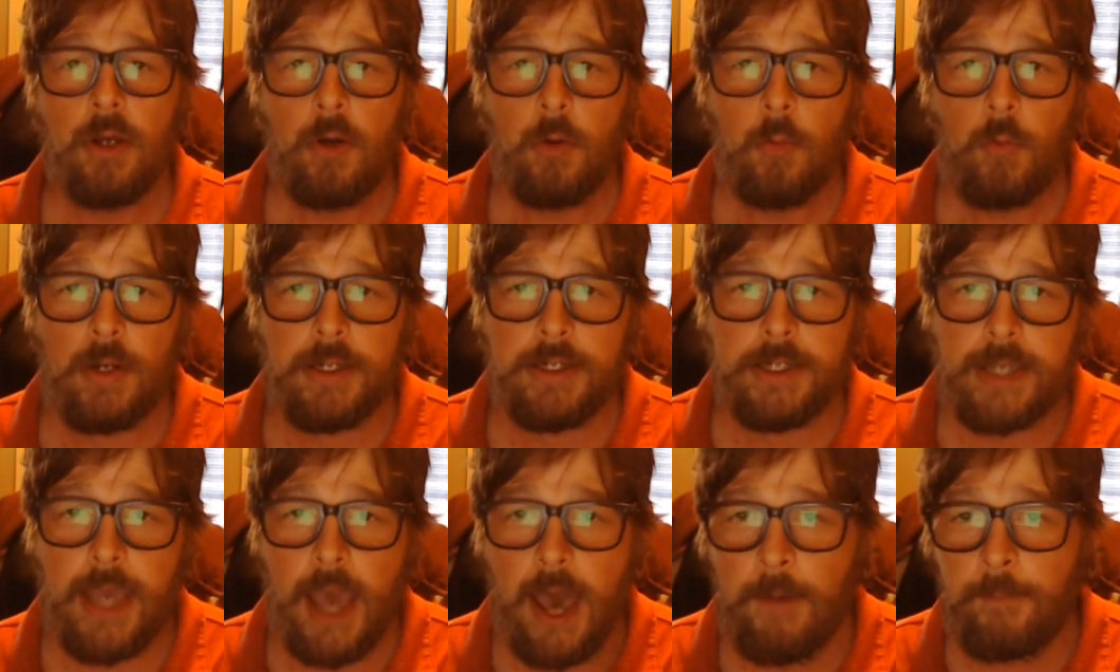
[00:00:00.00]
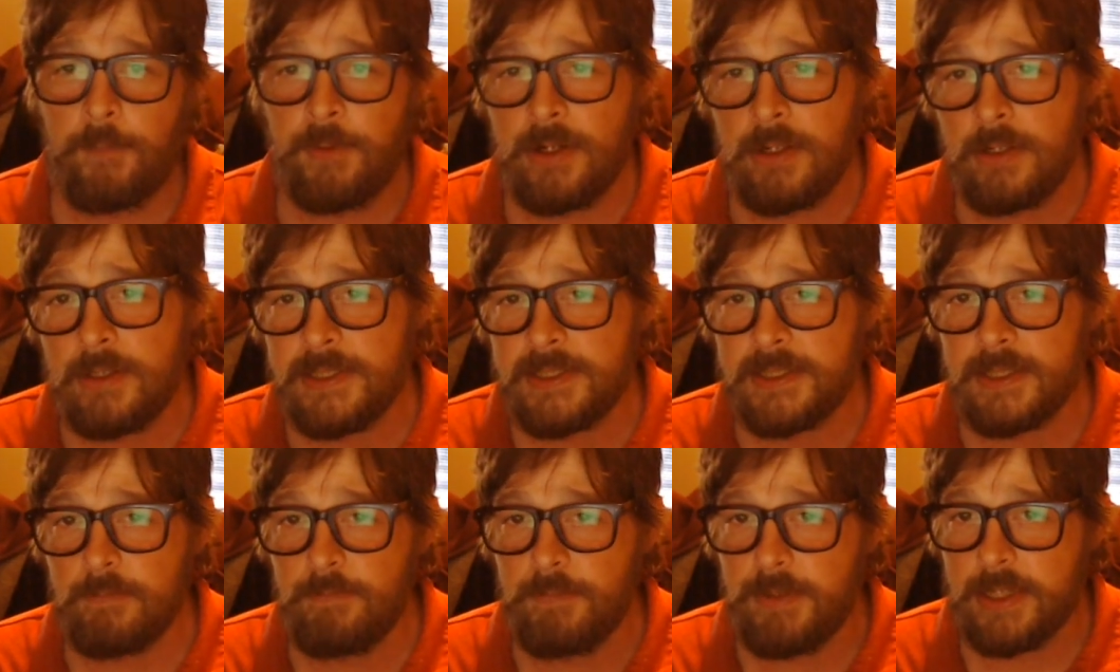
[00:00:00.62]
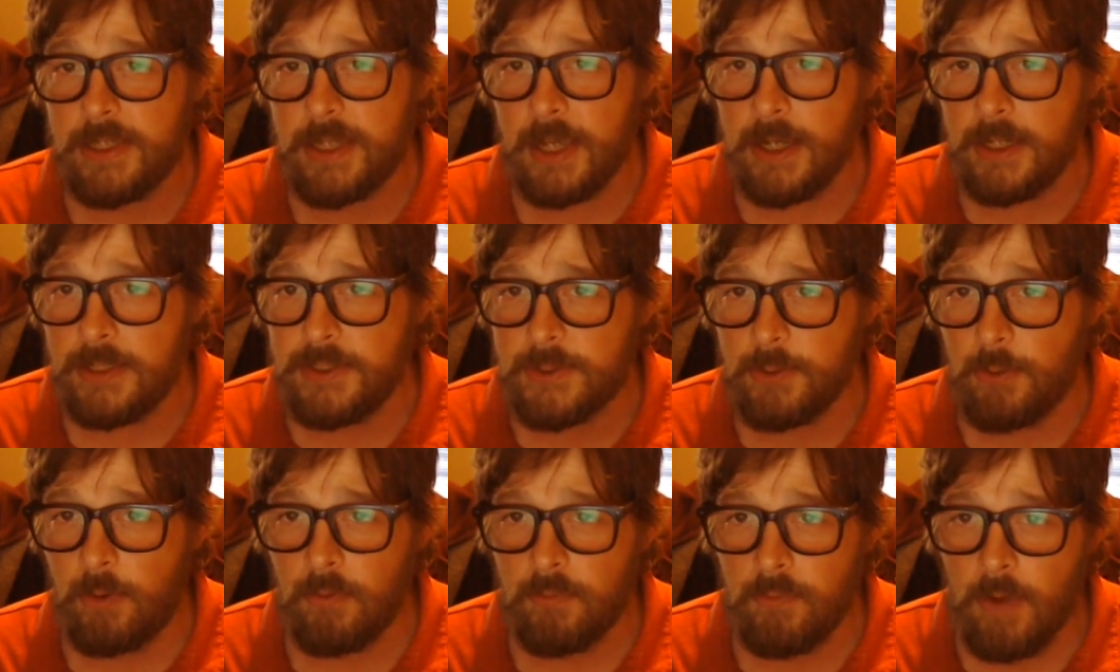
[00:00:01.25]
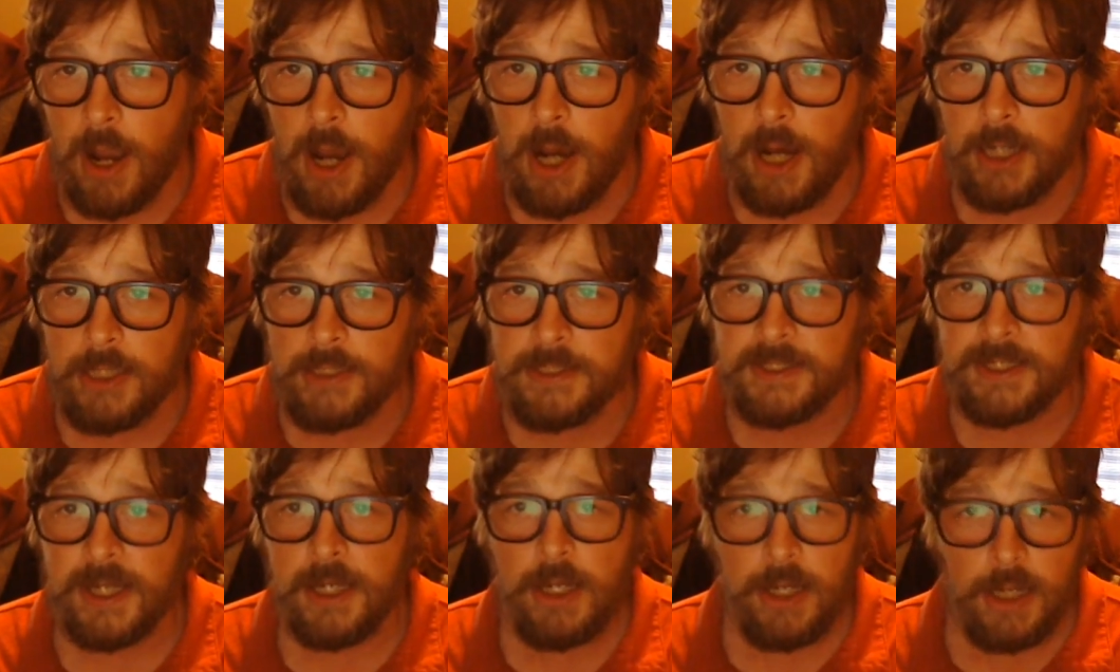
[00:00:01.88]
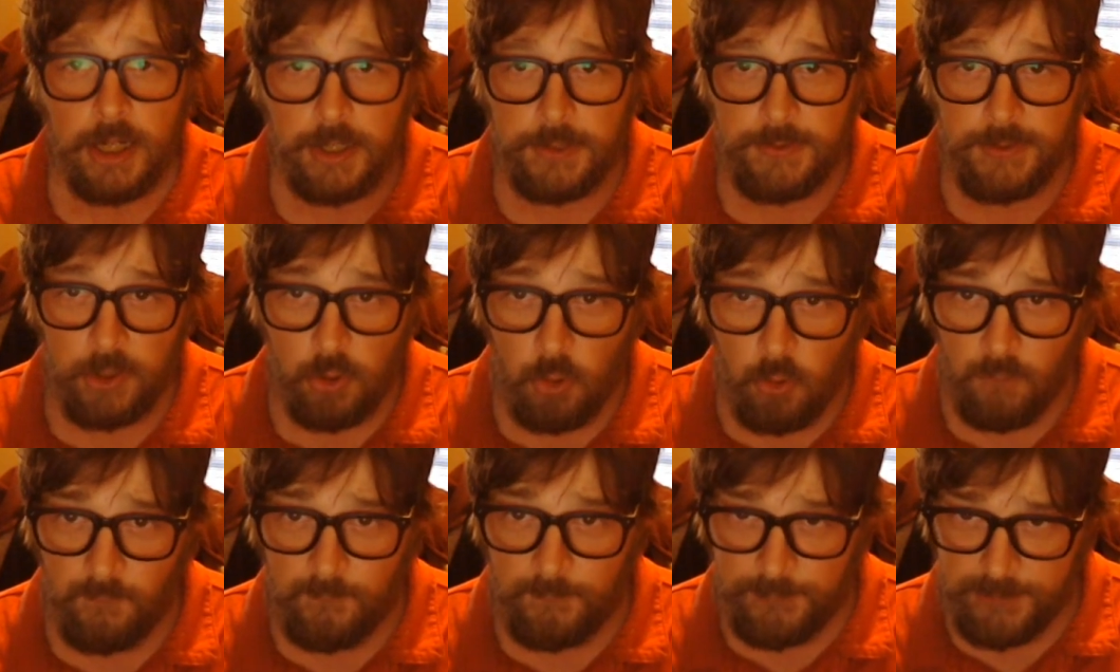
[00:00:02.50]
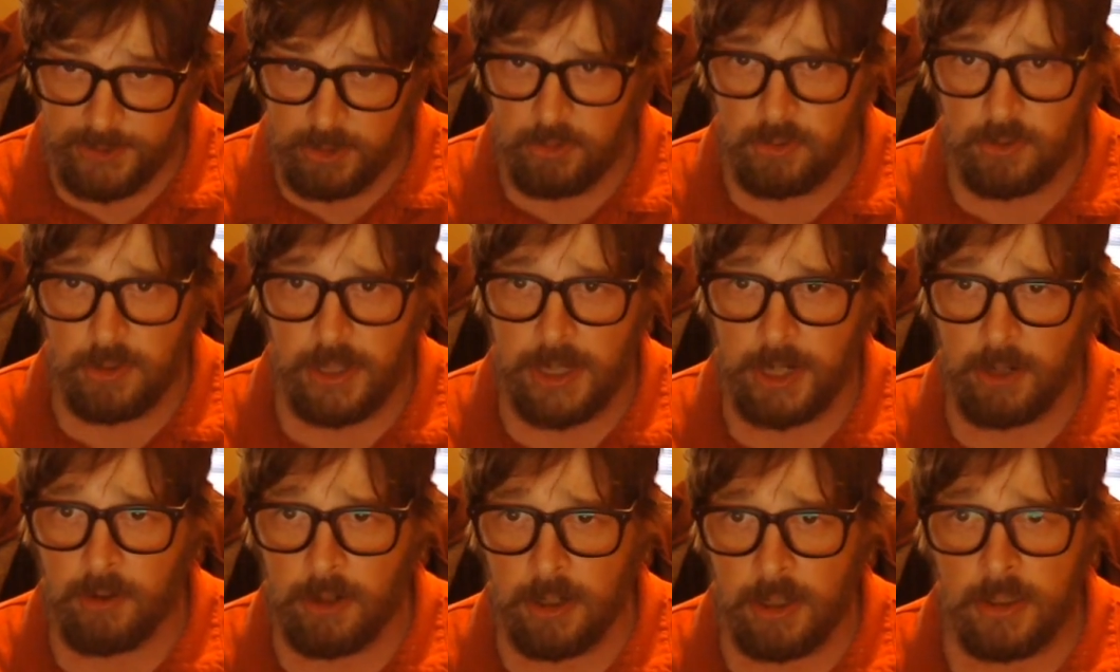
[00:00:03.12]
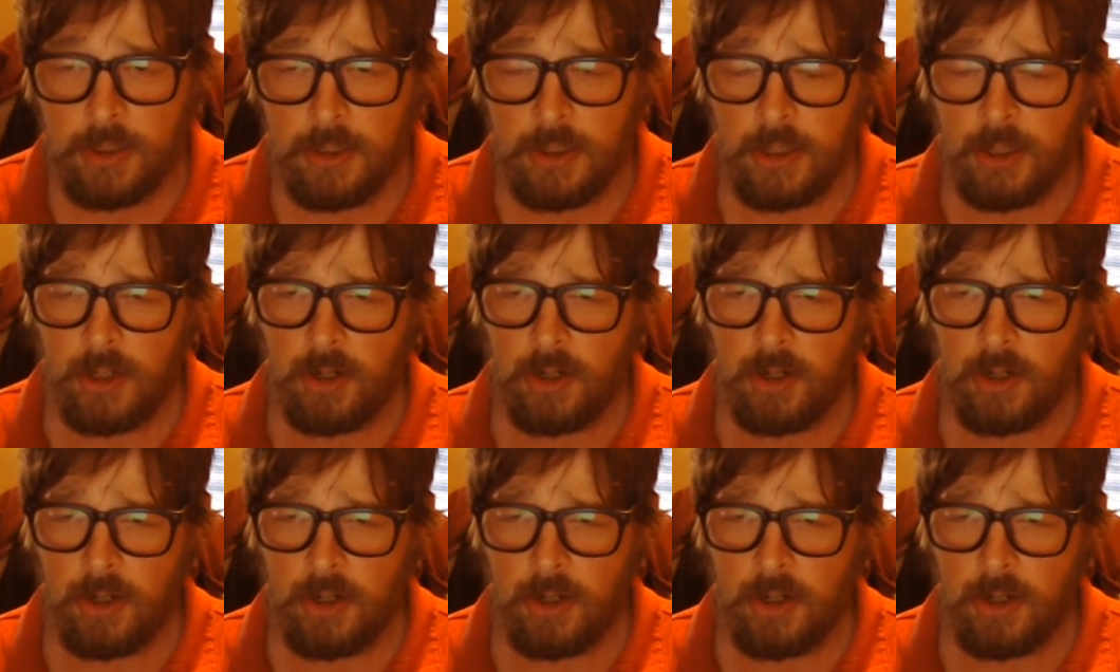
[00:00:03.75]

When capitalism began to arise in the old feudal era,